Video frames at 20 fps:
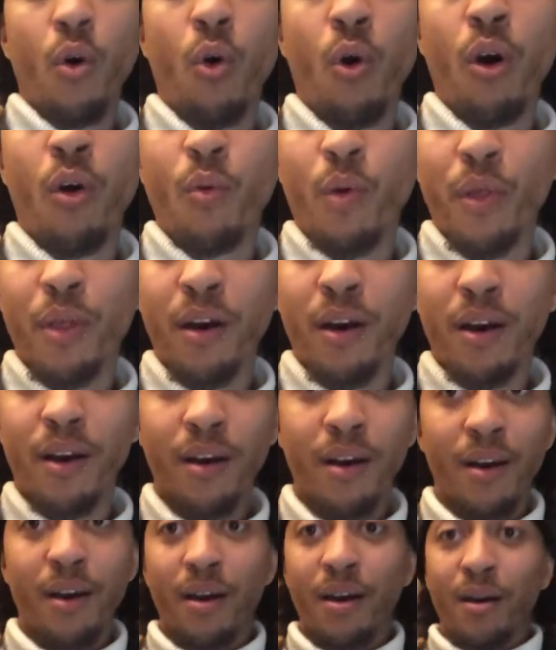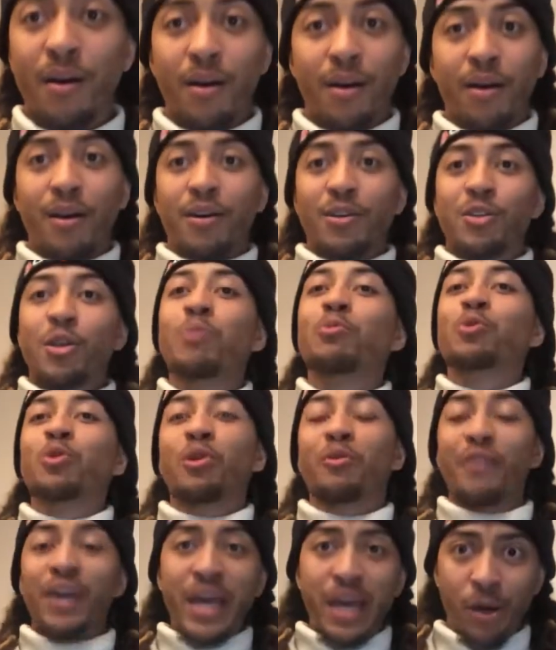or with a uh, some
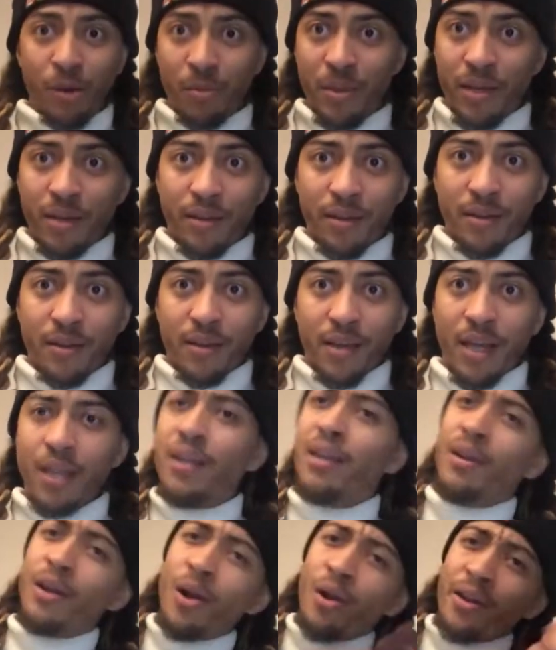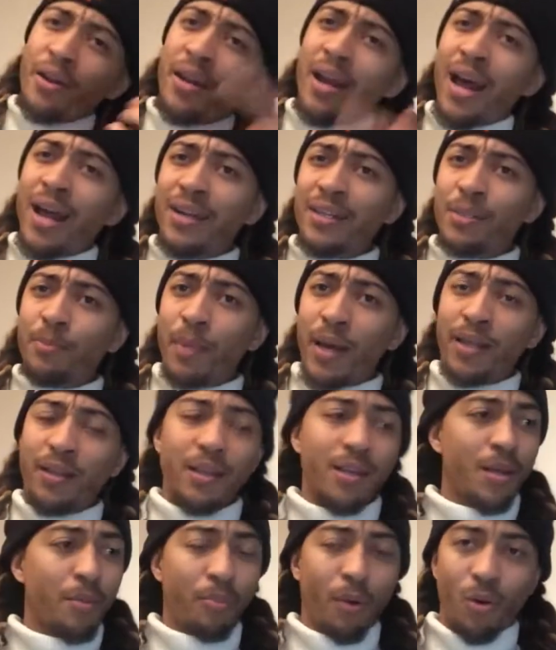sort of ailment, and you don't, you're not
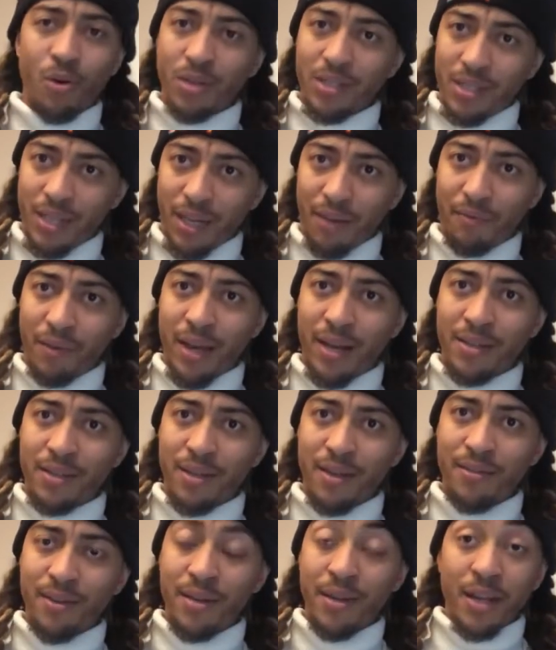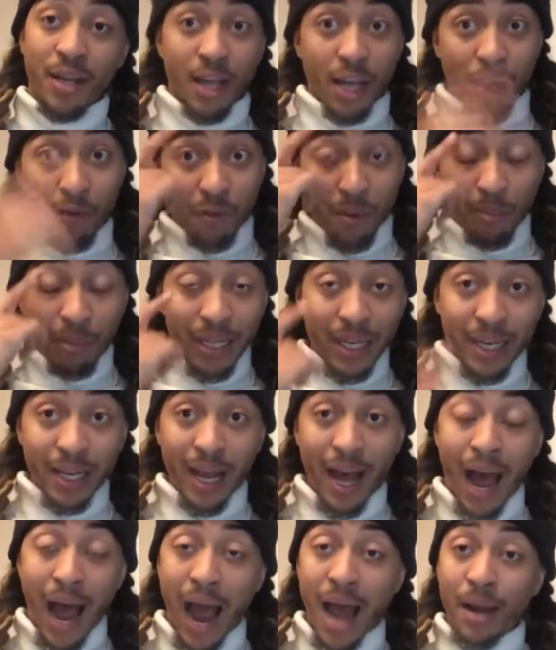expecting the opponent to take advantage of it. If you're bleeding
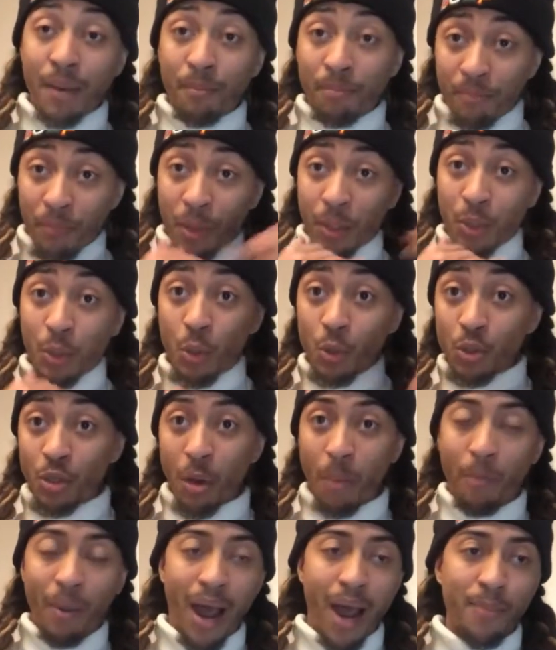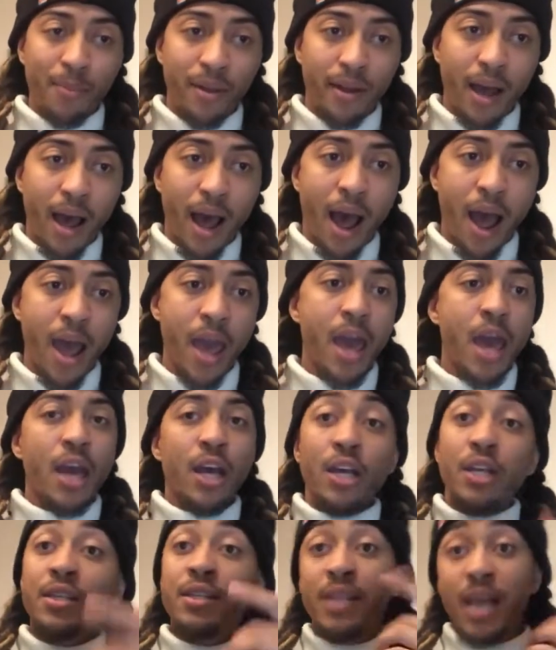the eye, the, the dude's gonna pop you in the eye.
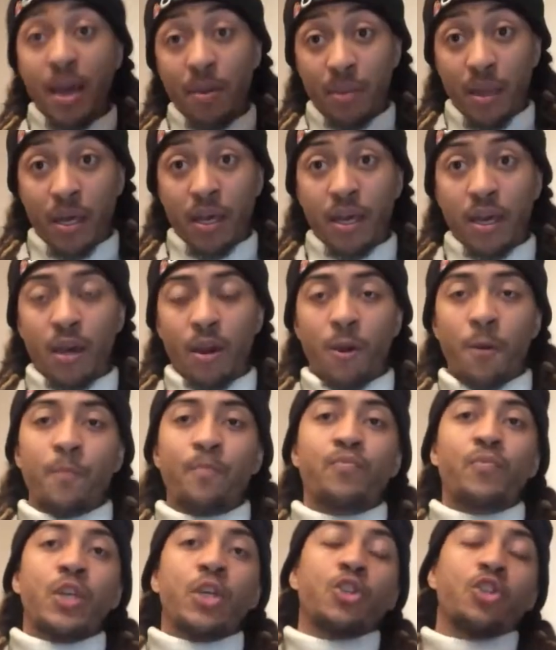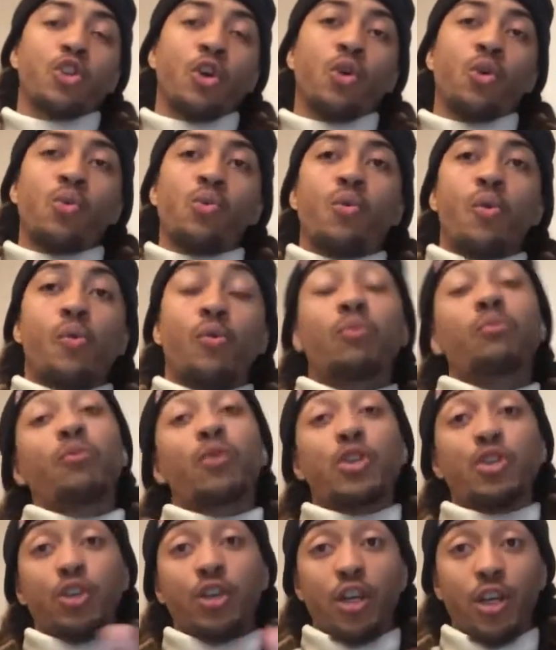Same thing here. So
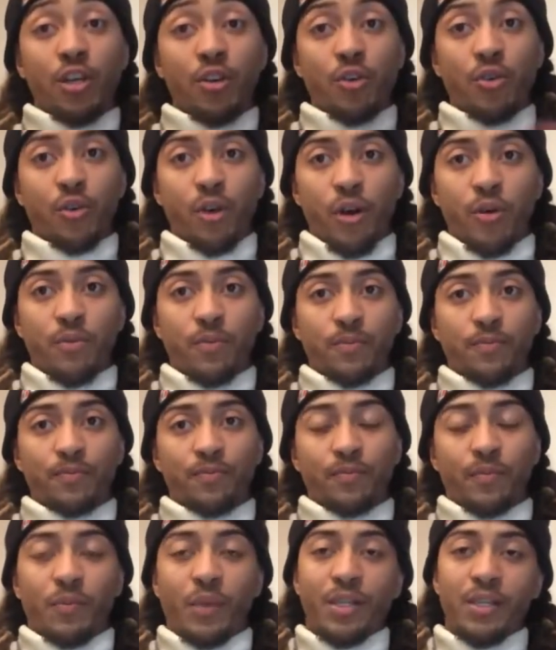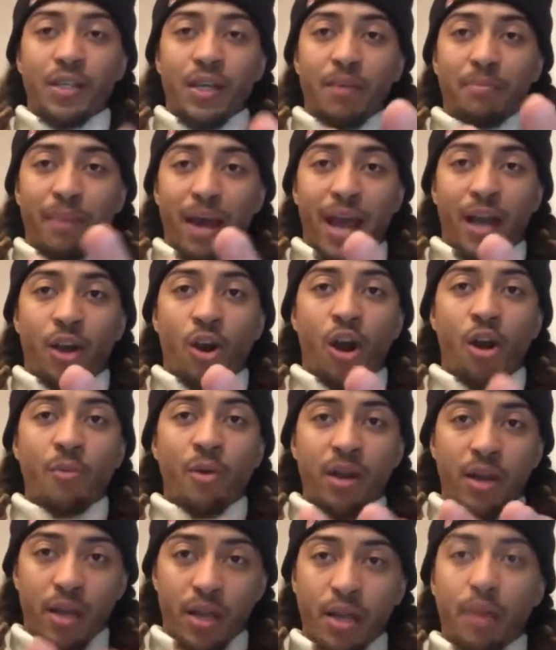what you could do though, I'm not saying bad
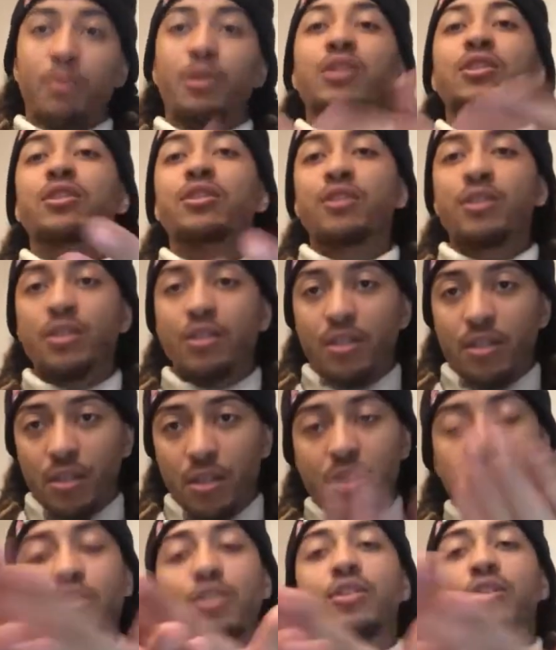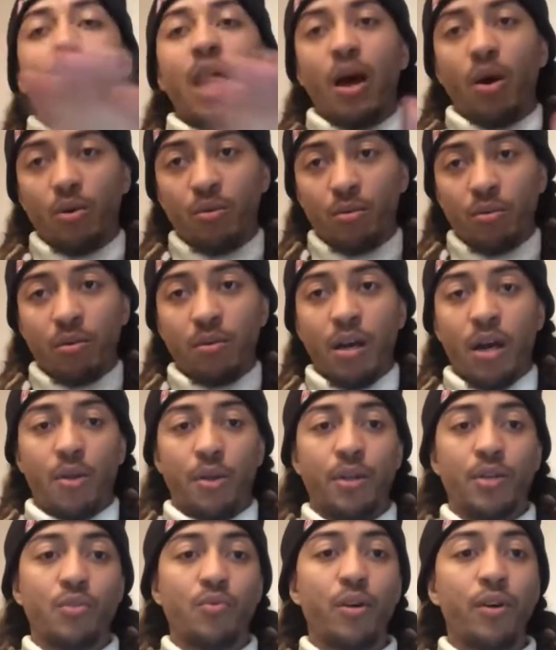karma or anything, but this is this is just how how
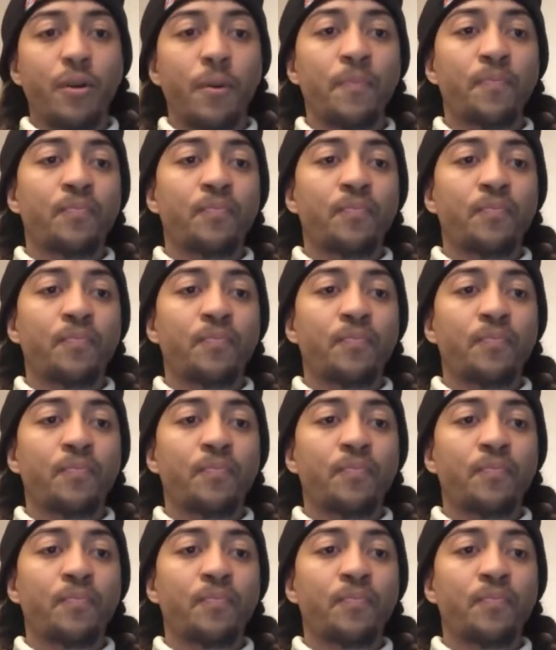things work.